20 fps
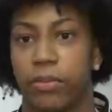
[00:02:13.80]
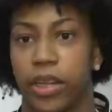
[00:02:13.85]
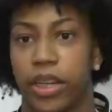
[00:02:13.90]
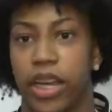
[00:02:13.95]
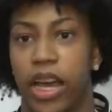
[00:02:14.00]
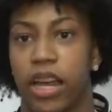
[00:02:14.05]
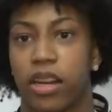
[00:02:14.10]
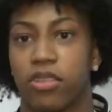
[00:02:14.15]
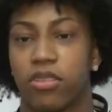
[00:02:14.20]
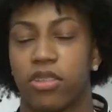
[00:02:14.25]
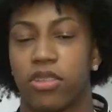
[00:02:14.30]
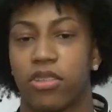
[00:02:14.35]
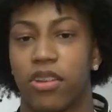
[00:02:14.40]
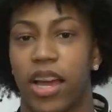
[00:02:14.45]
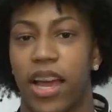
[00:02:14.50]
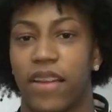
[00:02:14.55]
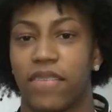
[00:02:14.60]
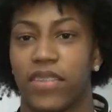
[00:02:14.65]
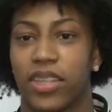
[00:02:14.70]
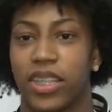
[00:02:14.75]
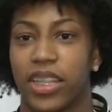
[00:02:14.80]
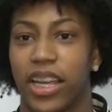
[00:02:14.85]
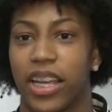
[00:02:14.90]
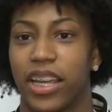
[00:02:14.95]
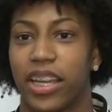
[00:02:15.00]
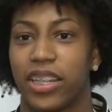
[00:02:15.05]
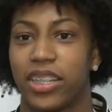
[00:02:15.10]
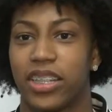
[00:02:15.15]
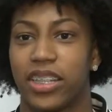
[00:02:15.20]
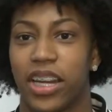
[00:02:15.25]
McDonald's, so I have to
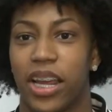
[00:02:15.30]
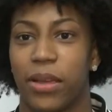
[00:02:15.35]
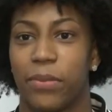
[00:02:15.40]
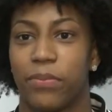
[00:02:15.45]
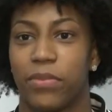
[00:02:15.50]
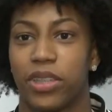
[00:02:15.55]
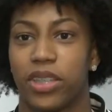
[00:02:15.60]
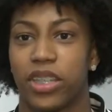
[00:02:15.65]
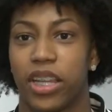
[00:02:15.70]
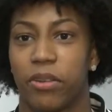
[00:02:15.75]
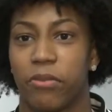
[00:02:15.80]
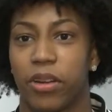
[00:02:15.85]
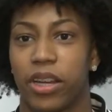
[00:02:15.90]
stay in shape and stay